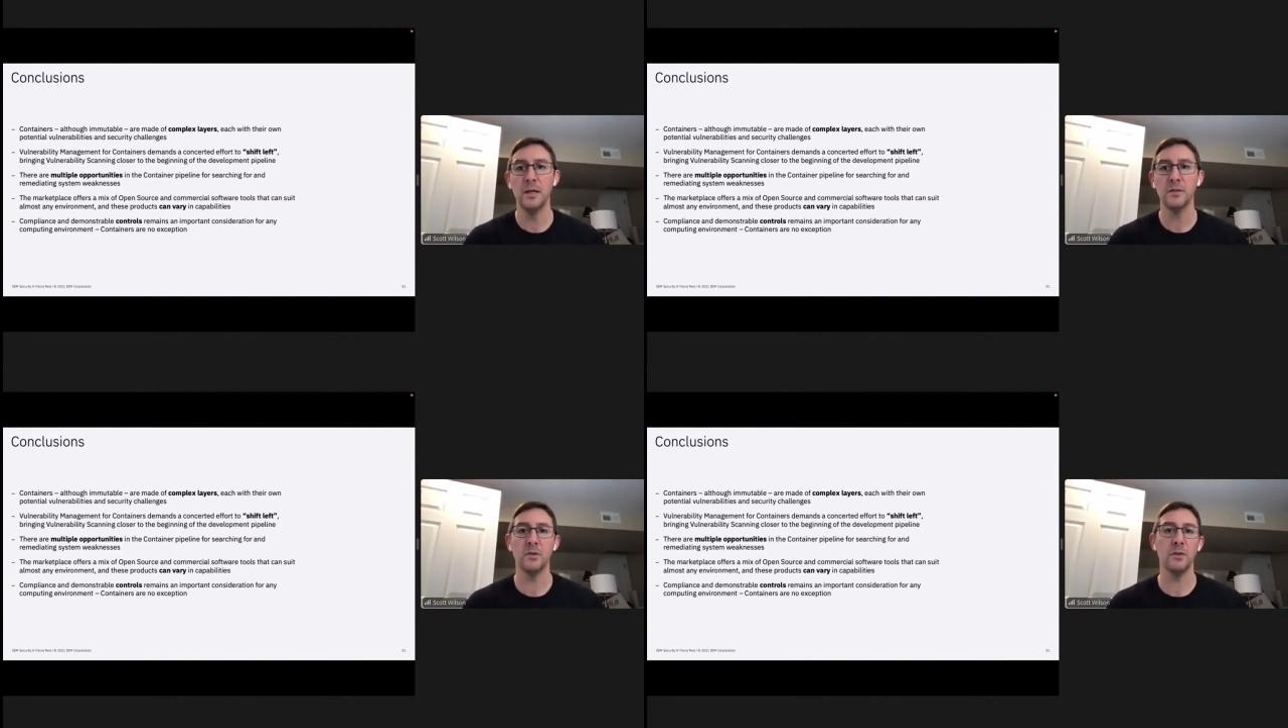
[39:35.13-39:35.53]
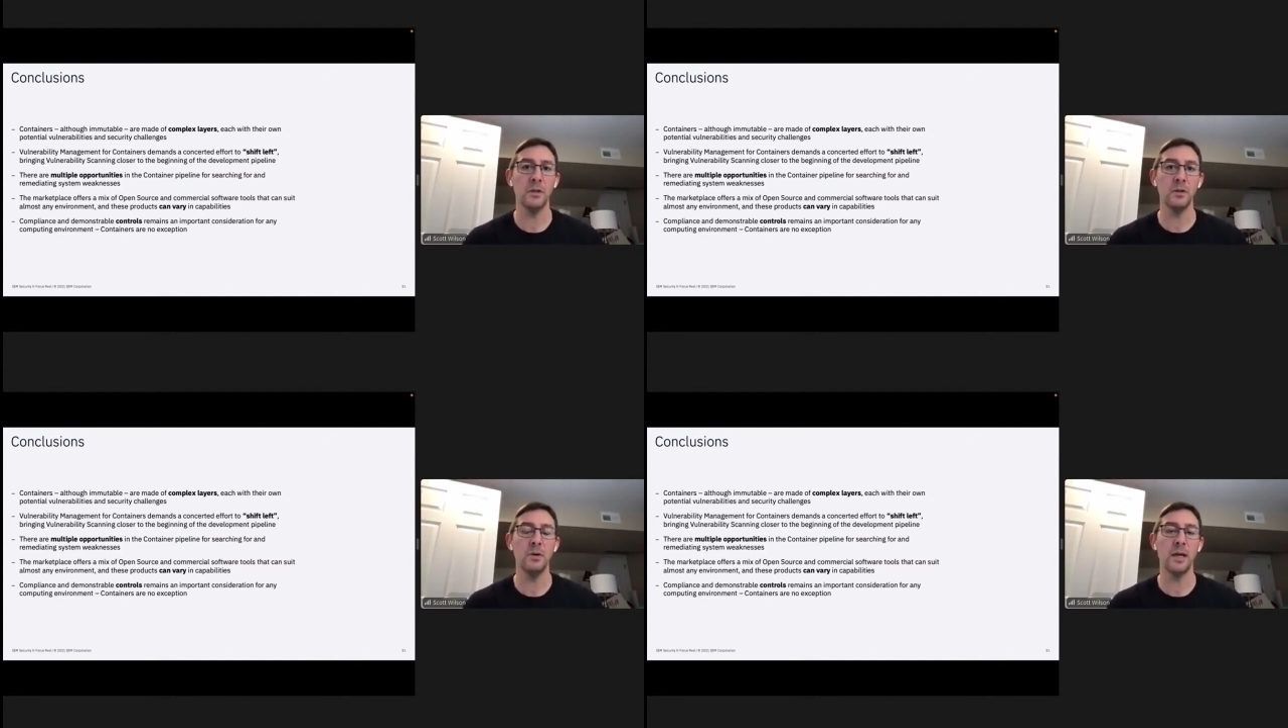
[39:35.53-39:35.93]
so that
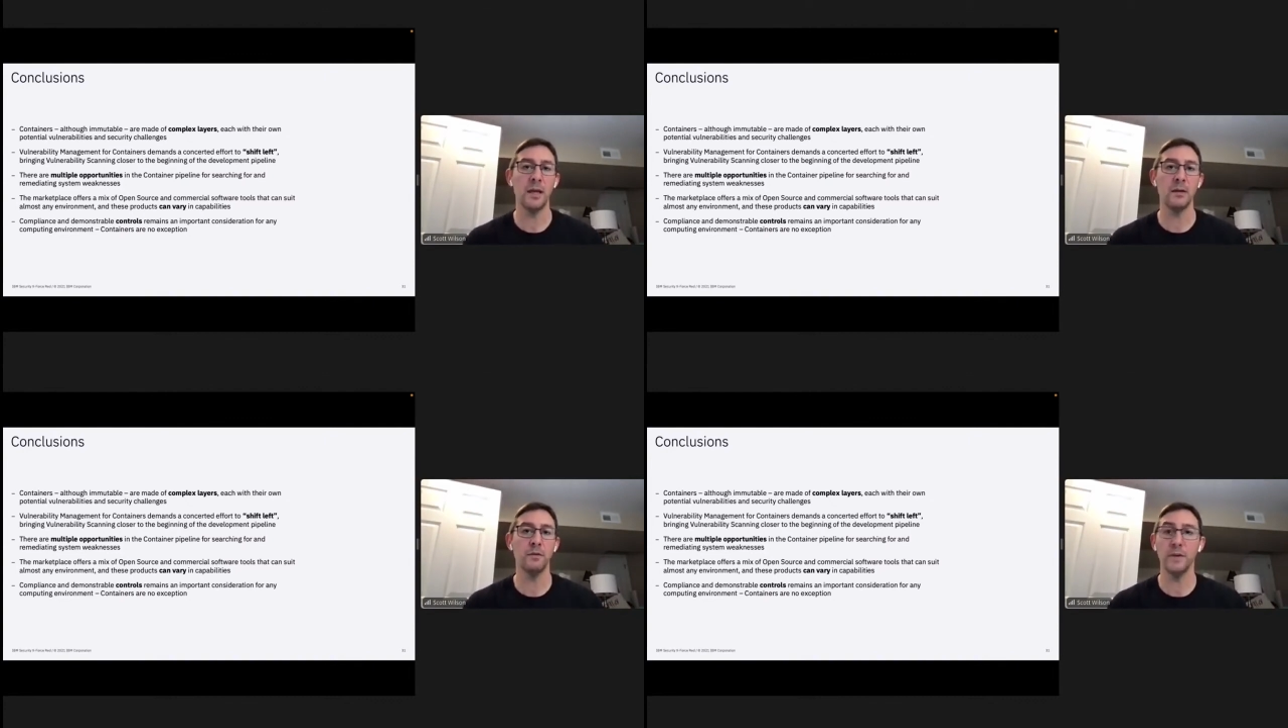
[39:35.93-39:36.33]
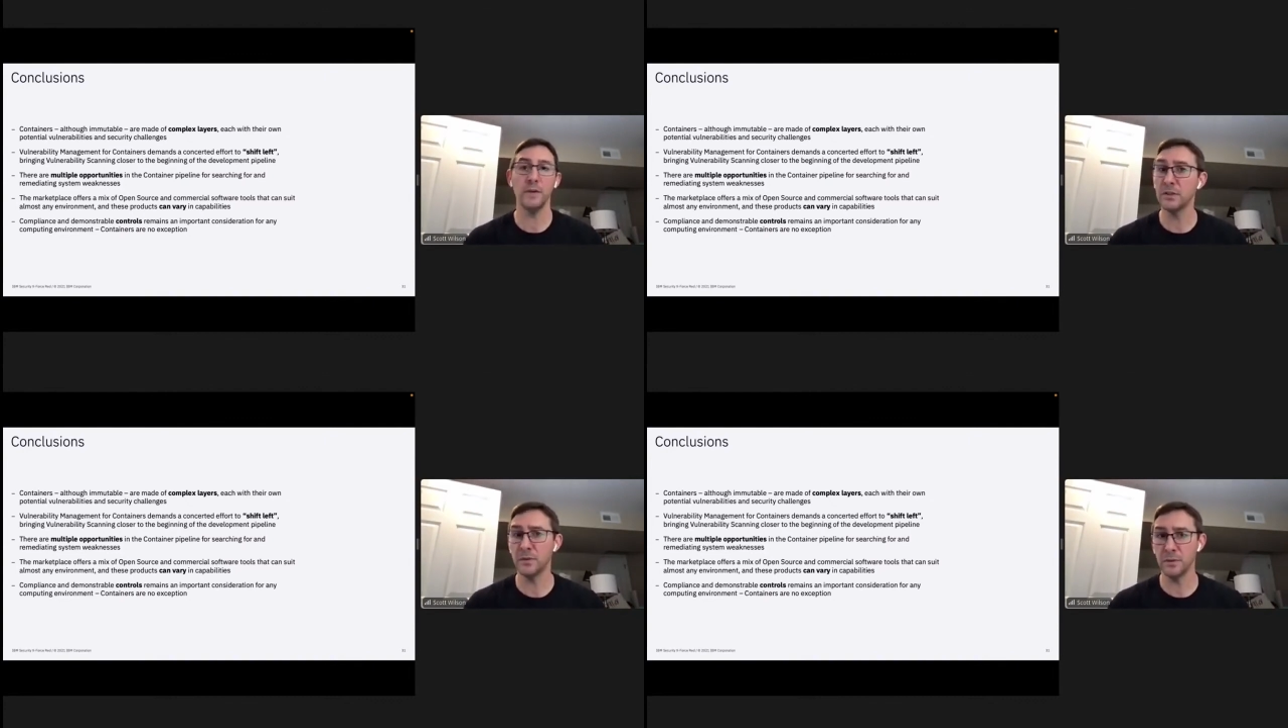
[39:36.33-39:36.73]
you can
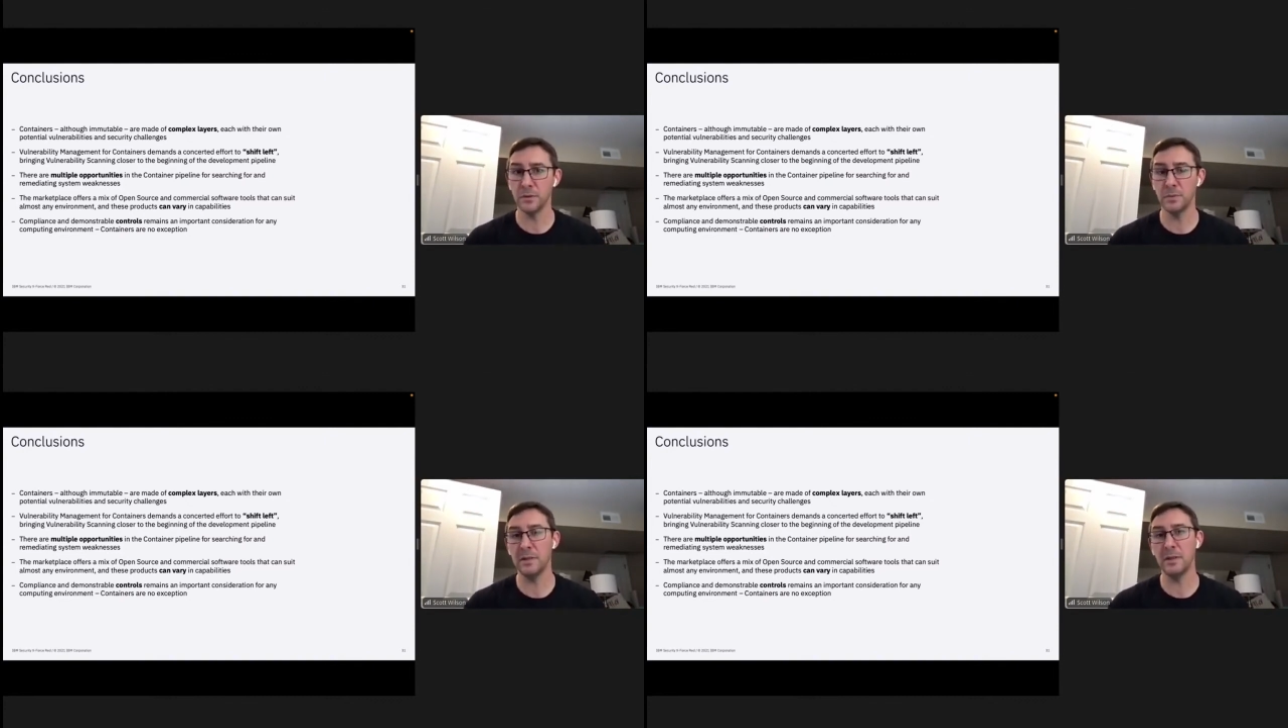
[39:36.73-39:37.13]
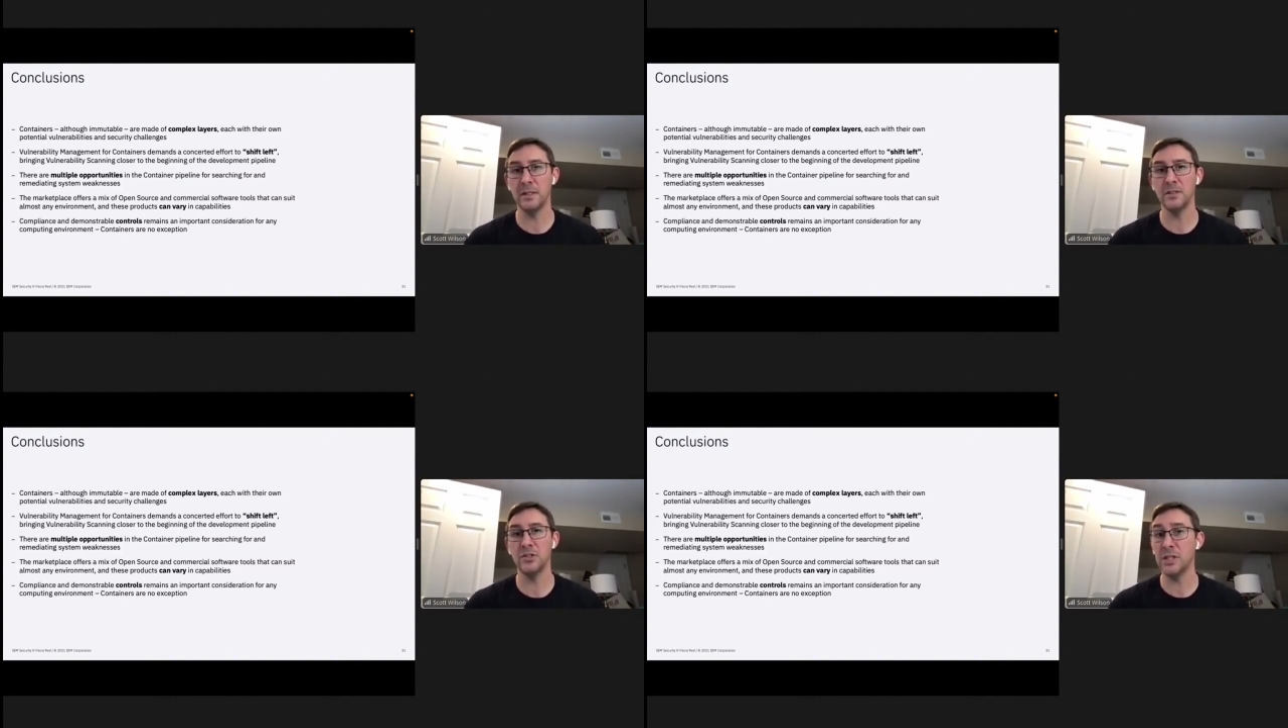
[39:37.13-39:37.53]
fix
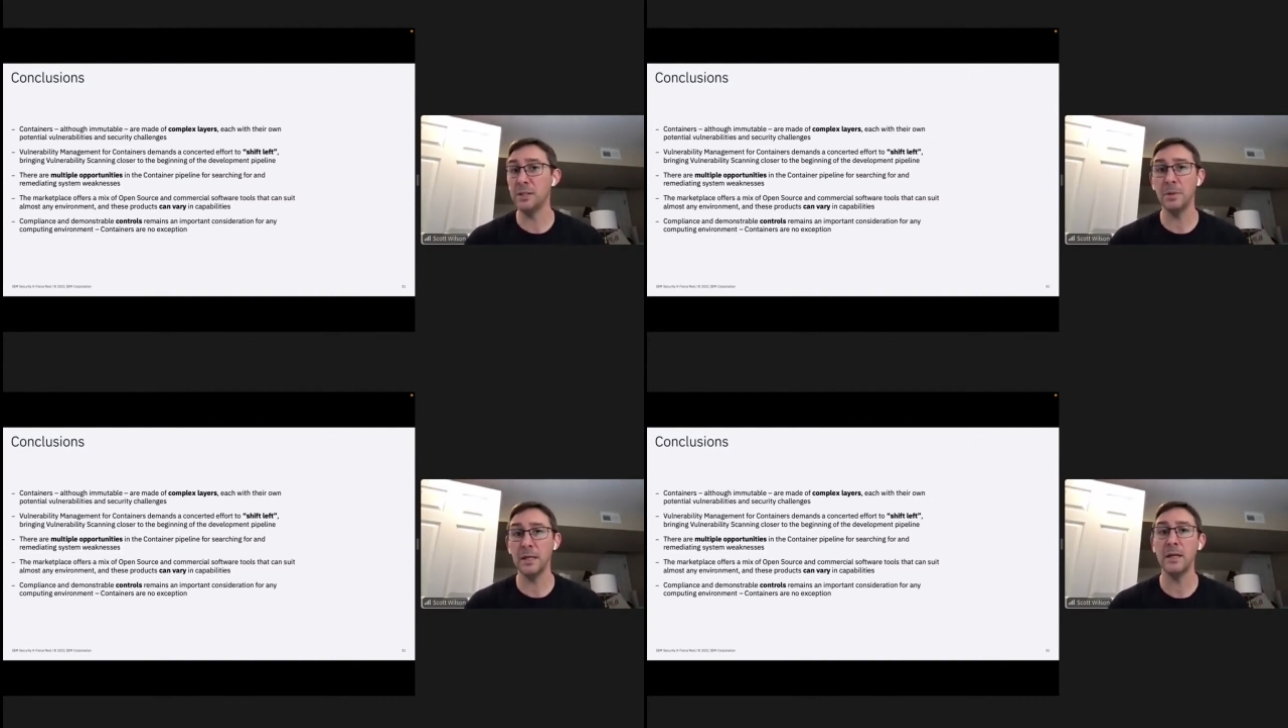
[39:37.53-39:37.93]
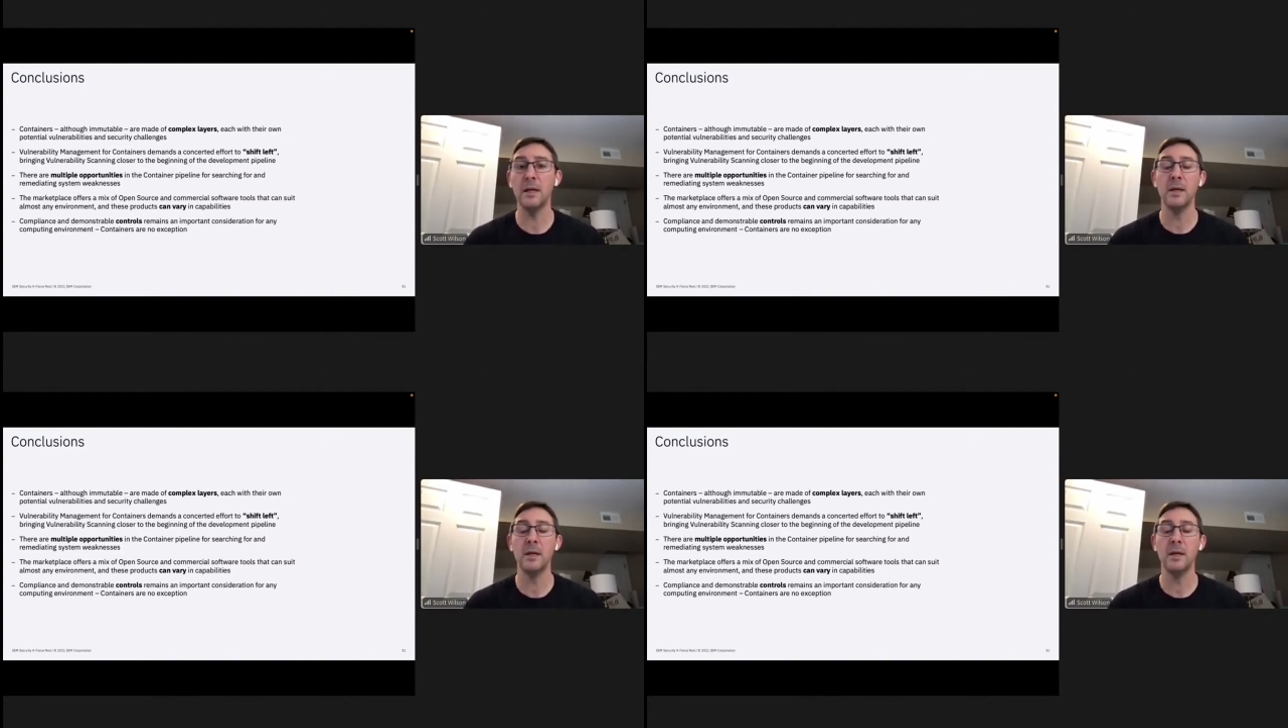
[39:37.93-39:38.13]
vulnerabilities cheaply